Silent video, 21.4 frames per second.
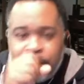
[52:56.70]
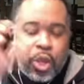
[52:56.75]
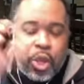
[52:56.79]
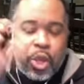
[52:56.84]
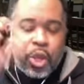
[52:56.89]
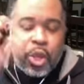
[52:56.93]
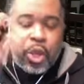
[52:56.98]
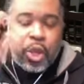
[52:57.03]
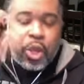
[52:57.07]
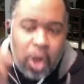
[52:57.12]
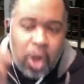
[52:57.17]

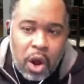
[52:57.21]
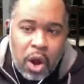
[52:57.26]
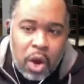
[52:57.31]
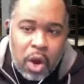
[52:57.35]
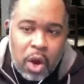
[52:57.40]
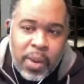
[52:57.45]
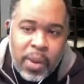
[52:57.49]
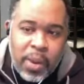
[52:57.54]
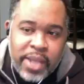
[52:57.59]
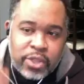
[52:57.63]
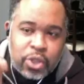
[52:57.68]
you can
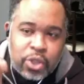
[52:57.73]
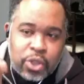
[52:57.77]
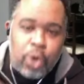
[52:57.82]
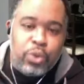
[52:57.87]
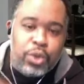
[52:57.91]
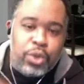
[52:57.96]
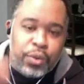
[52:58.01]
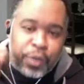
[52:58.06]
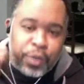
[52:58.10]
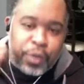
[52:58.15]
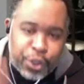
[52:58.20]
always go
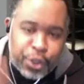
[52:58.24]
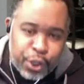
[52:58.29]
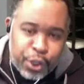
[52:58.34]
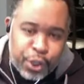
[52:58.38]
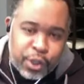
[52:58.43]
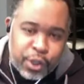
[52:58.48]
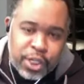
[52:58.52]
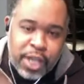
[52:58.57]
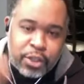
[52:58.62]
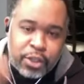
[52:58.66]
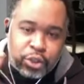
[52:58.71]
to the
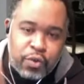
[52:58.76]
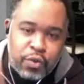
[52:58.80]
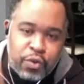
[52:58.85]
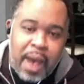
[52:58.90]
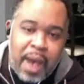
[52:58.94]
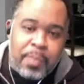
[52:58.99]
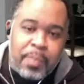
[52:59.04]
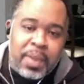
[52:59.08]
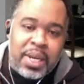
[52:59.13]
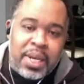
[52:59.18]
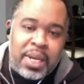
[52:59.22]
church and
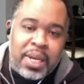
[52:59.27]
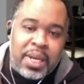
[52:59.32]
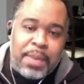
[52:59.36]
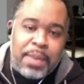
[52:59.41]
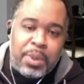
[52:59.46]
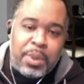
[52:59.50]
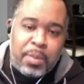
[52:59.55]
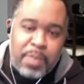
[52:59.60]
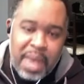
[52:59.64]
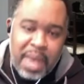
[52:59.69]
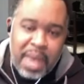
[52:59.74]
drop it
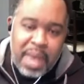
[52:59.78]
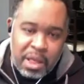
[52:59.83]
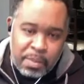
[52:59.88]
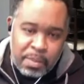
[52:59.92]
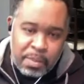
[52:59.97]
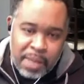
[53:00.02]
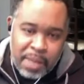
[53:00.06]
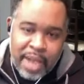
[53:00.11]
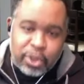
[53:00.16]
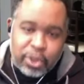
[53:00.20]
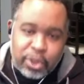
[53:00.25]
in the
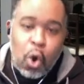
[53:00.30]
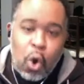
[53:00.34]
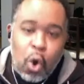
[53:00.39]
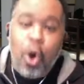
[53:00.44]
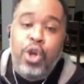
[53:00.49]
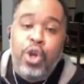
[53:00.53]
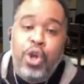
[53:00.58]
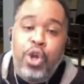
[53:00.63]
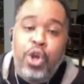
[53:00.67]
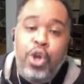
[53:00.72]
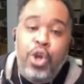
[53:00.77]
mailbox,
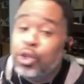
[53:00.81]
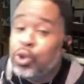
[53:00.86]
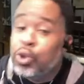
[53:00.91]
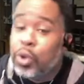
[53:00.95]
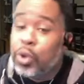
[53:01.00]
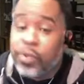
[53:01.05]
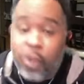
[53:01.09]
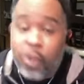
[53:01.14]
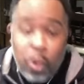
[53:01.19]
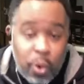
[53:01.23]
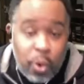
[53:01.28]
or you can do
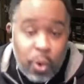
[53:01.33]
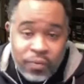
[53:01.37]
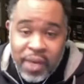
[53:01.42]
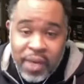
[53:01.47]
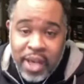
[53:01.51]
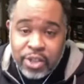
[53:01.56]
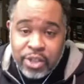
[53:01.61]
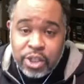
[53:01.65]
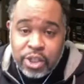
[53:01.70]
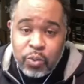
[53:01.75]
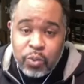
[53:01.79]
it the old
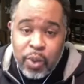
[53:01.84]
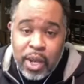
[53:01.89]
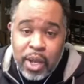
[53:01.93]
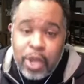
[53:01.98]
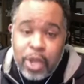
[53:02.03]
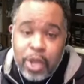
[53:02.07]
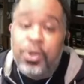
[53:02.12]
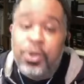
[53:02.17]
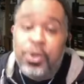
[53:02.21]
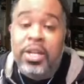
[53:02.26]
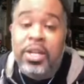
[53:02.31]
fashioned
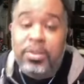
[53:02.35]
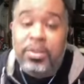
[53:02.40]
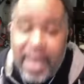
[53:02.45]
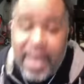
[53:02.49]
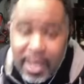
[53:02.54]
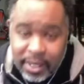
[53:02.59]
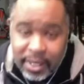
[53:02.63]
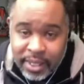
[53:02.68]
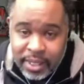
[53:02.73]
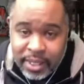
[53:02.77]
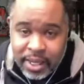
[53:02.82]
way. You can
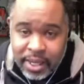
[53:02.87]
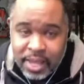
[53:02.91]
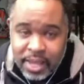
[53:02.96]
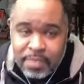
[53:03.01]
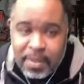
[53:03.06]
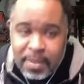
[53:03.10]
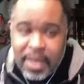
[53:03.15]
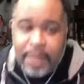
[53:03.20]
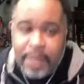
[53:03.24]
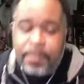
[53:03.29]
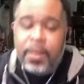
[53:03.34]
mail it.
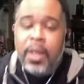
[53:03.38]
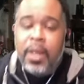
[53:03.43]
Amen.